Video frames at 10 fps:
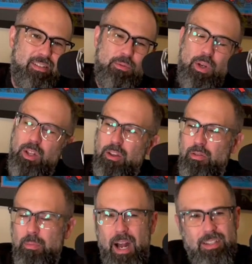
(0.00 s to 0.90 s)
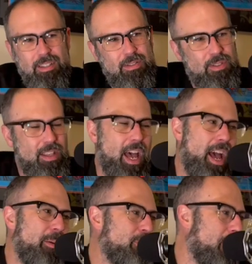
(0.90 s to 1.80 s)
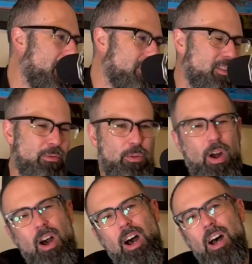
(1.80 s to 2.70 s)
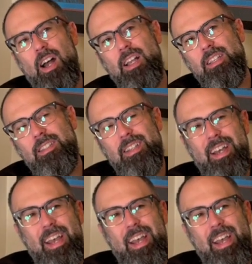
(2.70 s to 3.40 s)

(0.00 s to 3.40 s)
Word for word: We looked through boxes of slabs, boxes of raws,